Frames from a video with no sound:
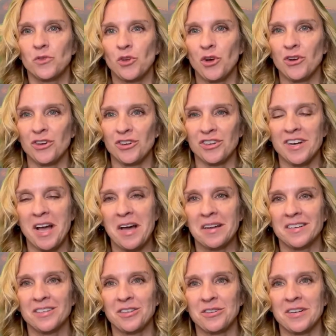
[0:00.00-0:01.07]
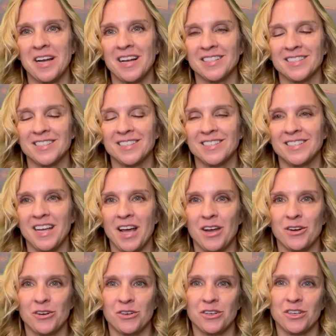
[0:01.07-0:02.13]
So you're not
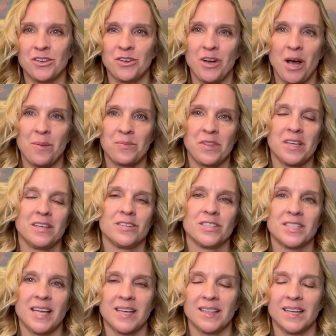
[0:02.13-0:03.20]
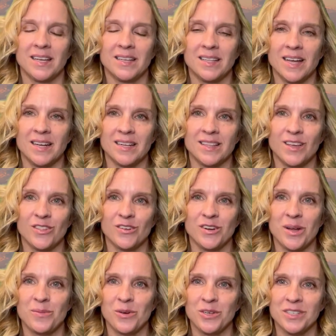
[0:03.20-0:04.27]
staggered up the hillside like a lot of the other
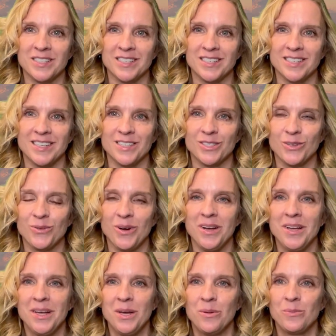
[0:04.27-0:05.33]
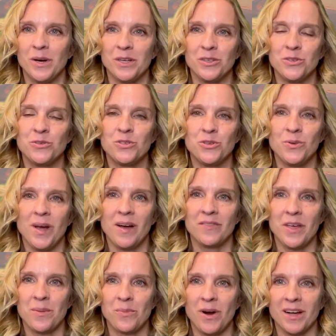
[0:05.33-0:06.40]
neighborhoods in Issaquah, but you do have
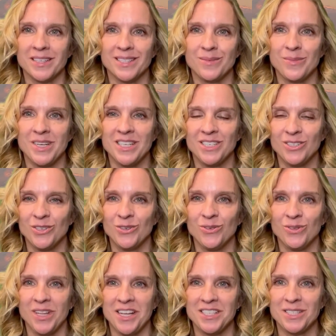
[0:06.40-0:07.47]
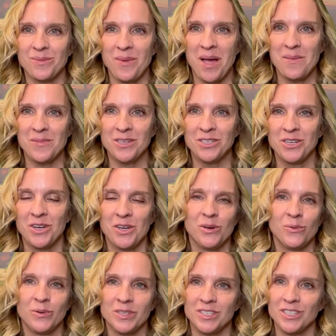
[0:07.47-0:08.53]
that proximity to Lake Sammamish,
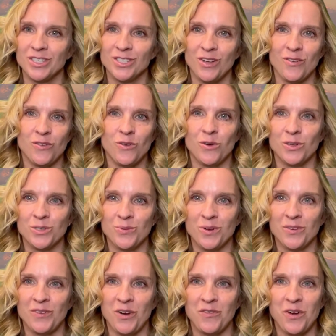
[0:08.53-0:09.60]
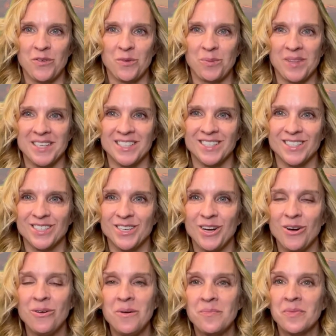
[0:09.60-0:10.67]
which is of course one of our favorite places to
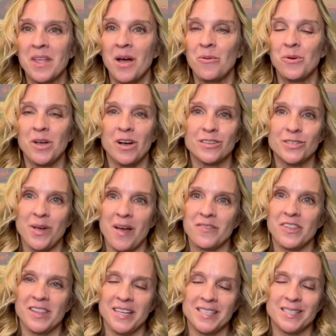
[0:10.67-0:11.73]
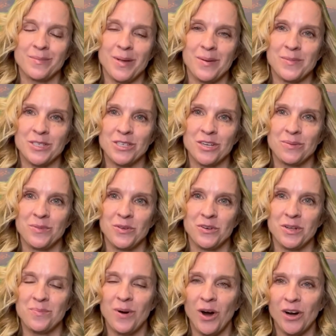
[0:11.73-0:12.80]
go. We also have the Lake Sammamish
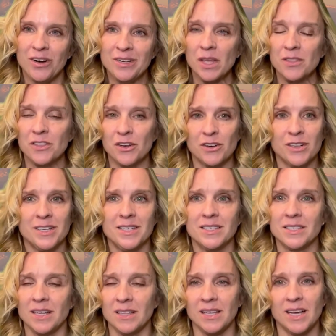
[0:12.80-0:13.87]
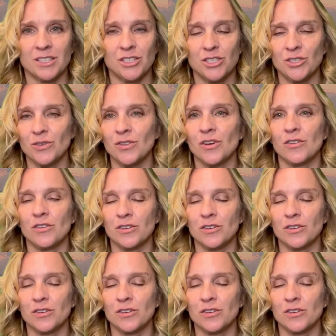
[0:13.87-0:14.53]
Community Park. There is a lot to do there.